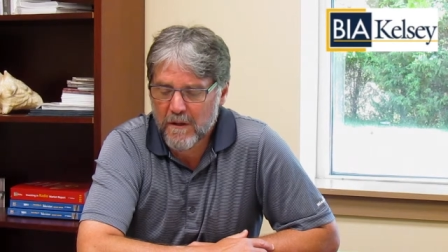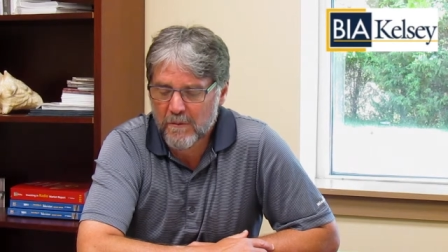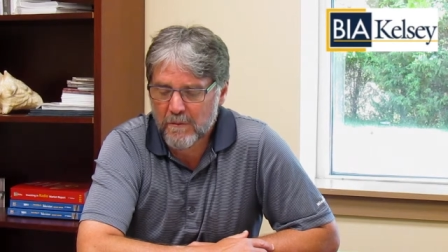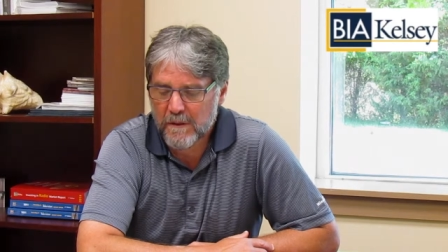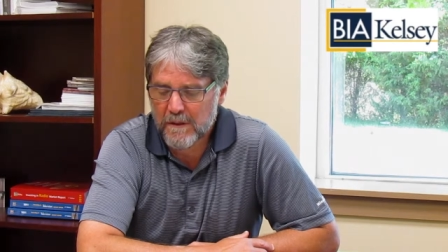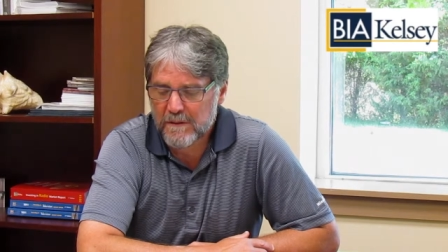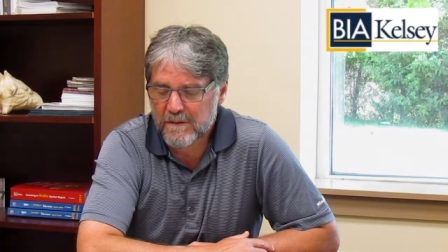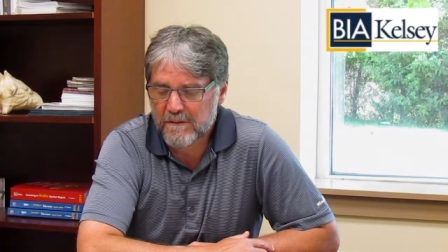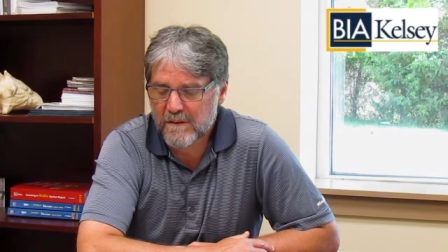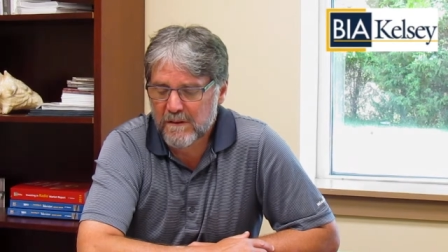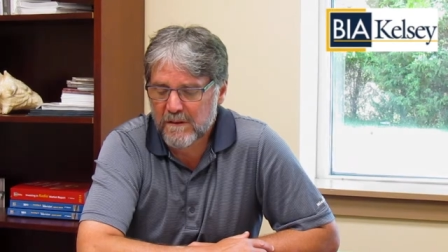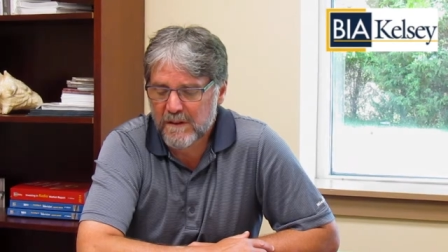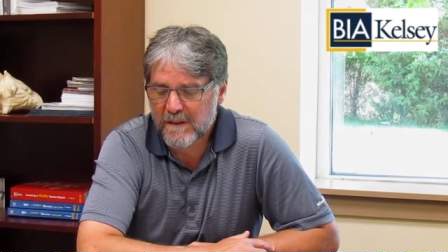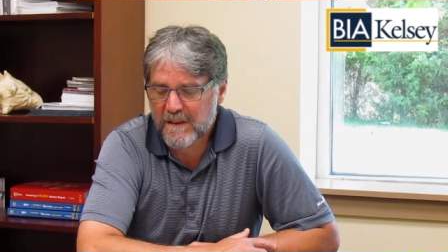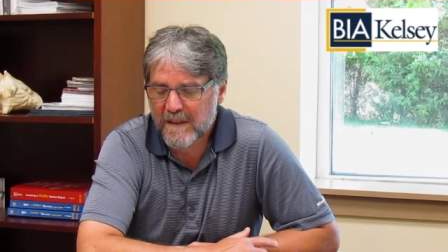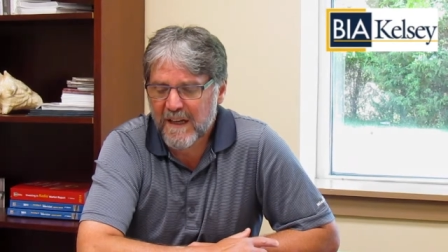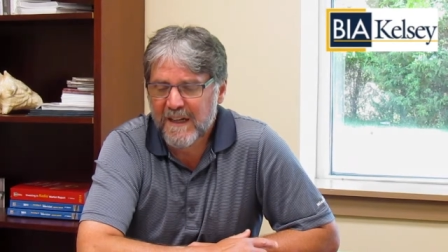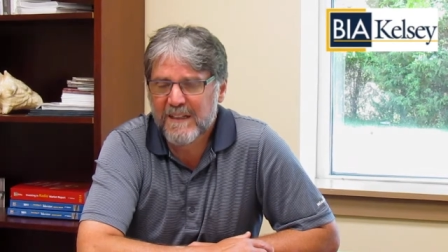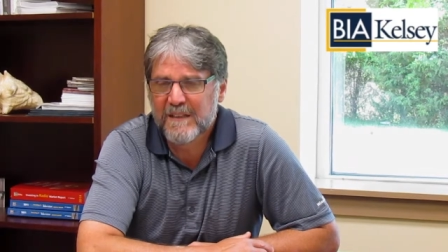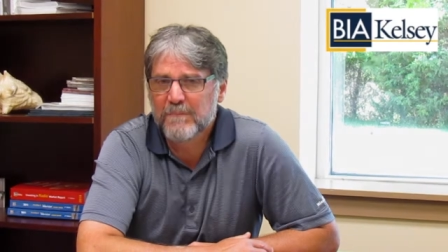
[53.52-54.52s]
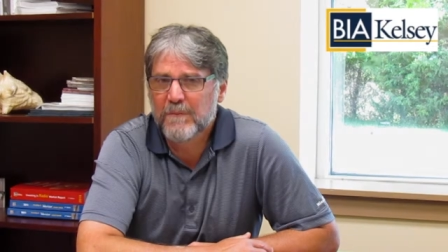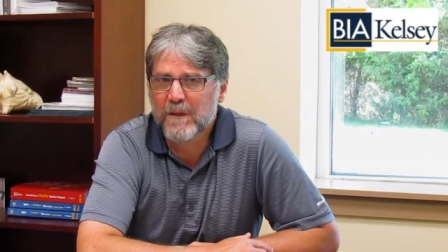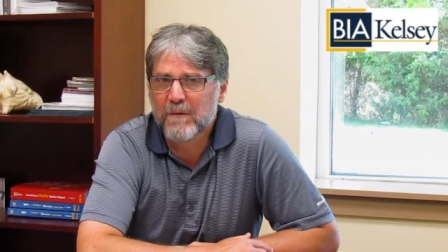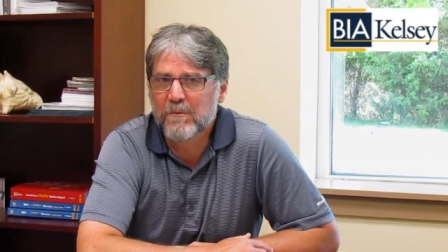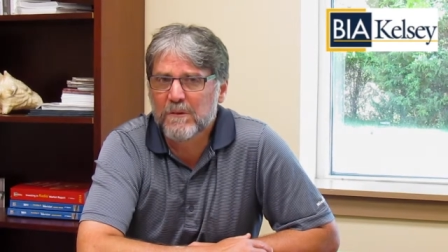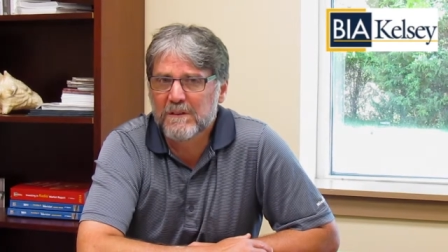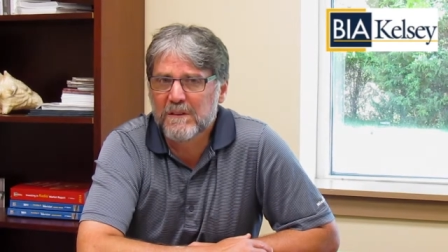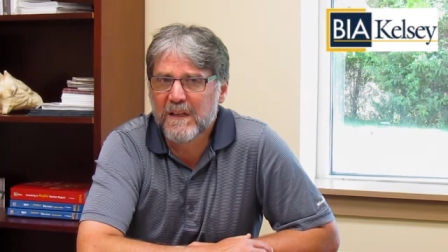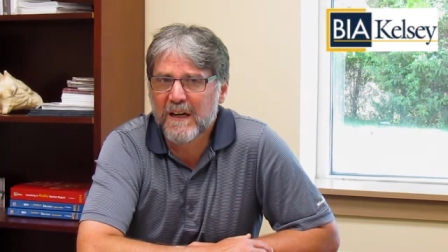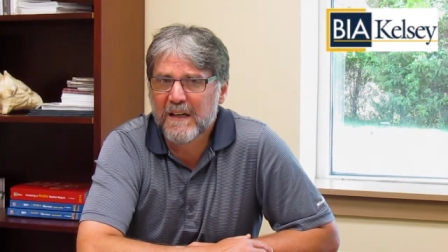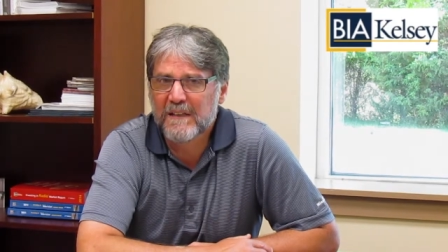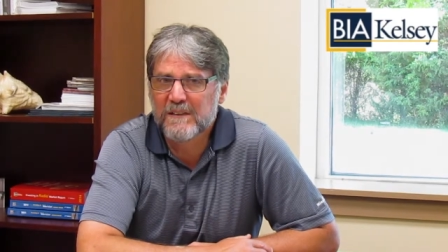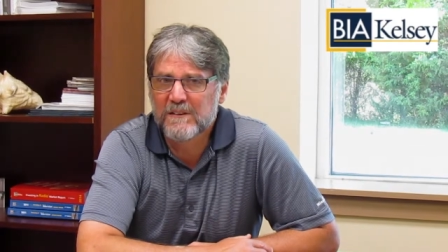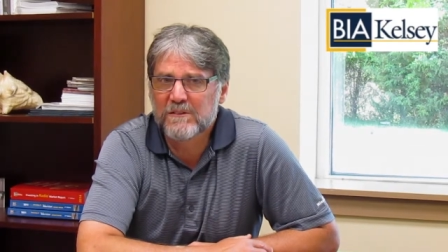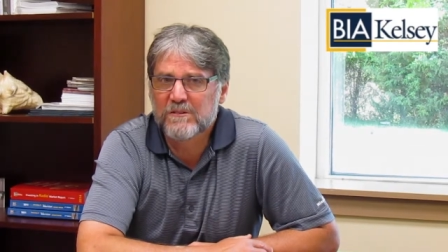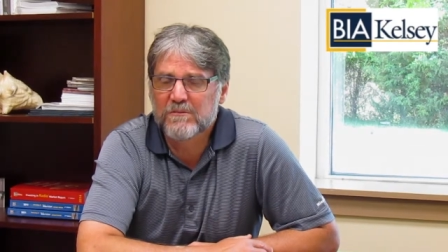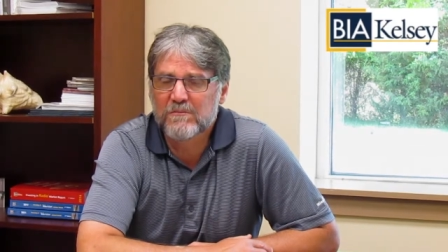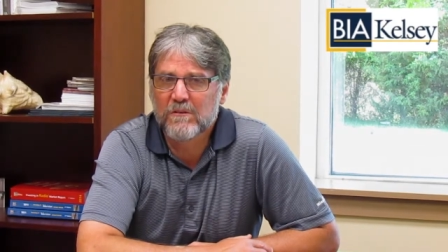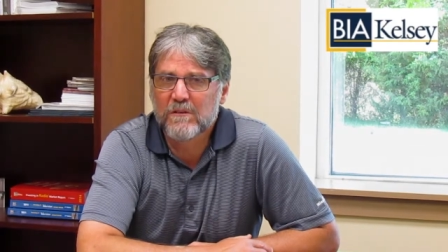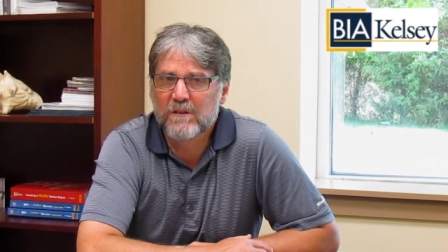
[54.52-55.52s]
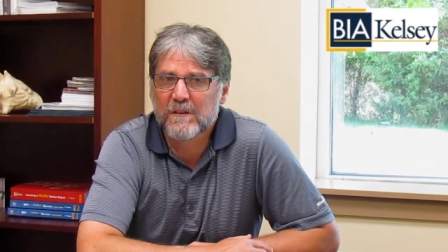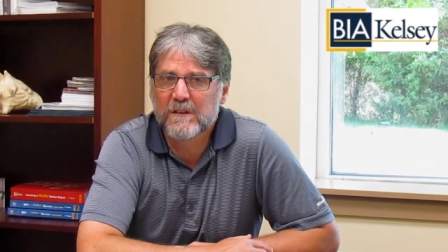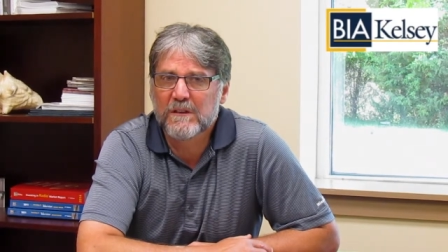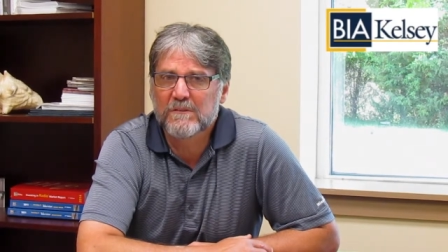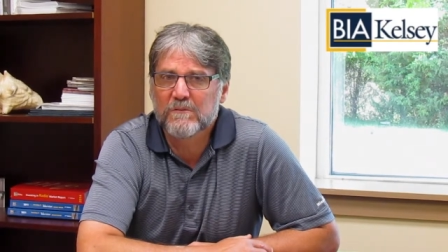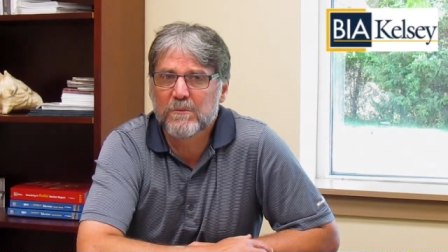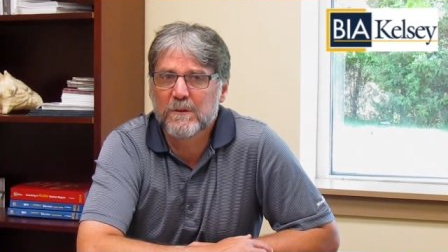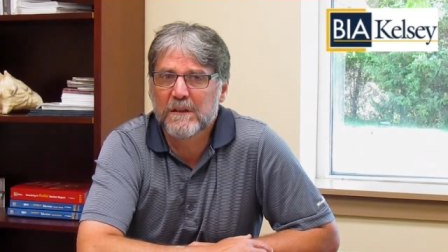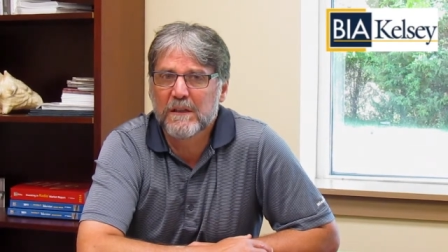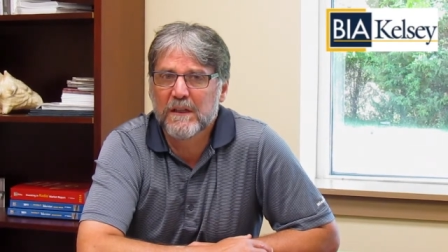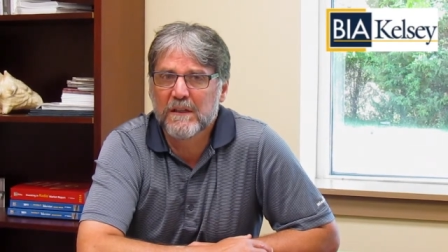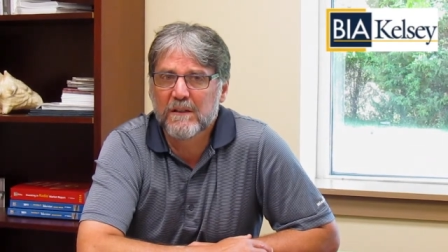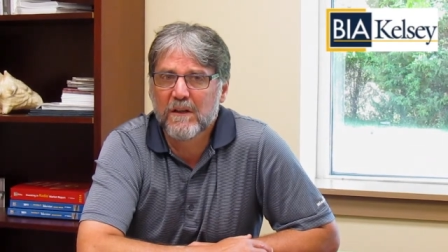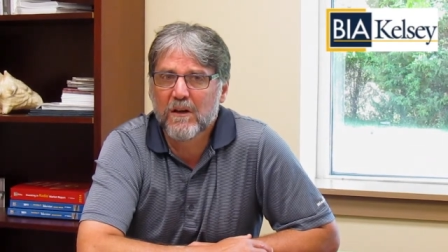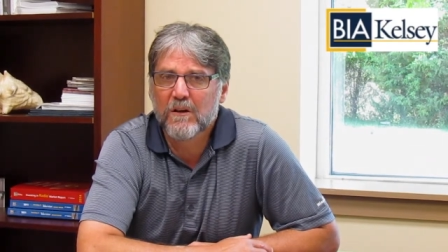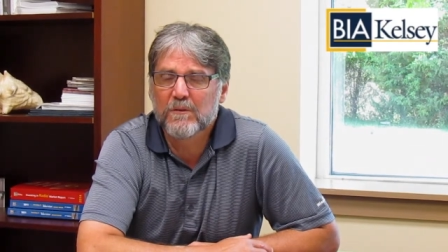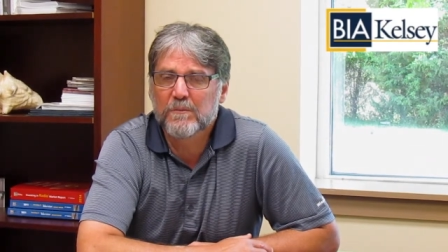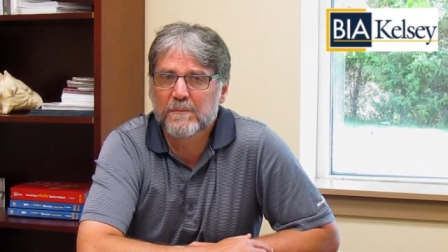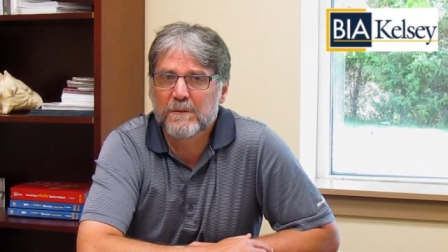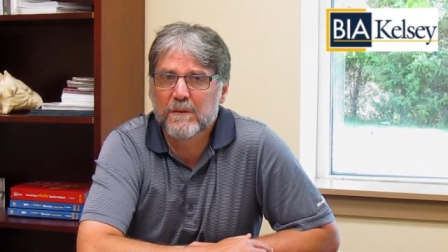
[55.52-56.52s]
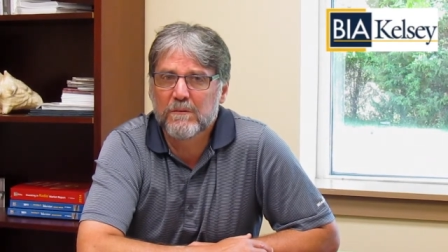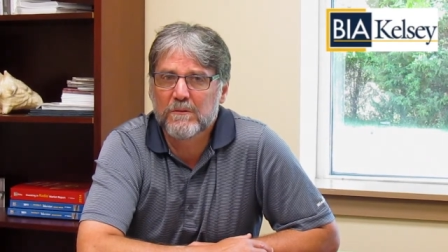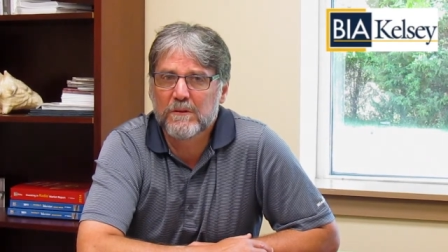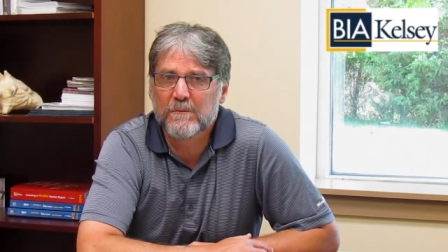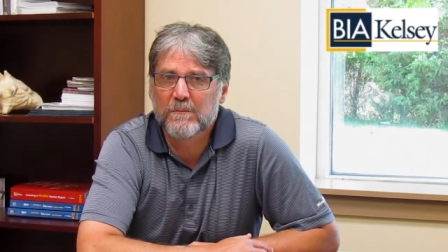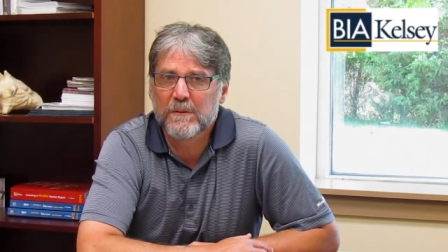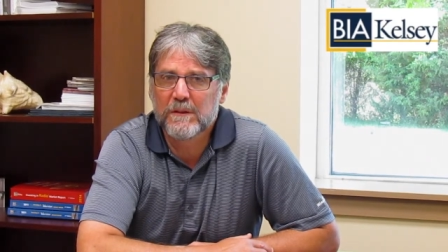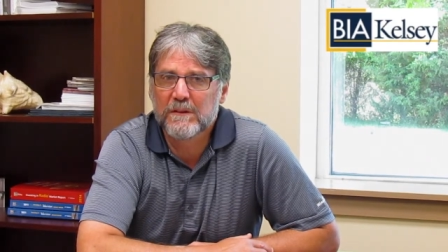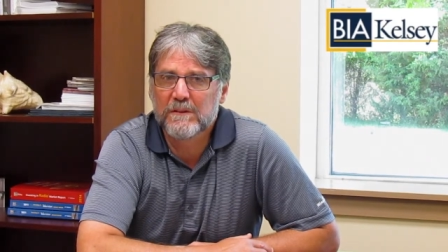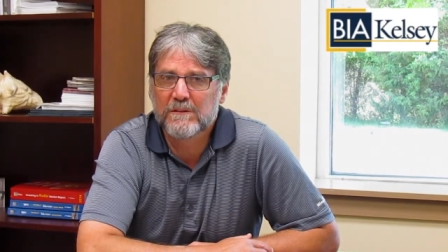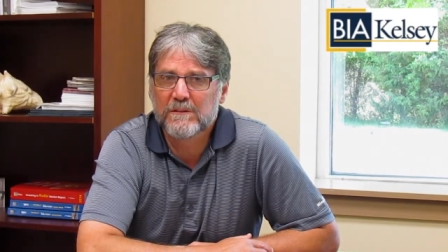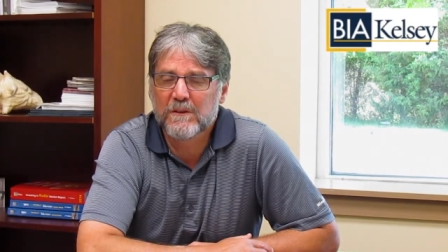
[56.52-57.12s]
Well, the economy was not as strong as we had hoped it would be,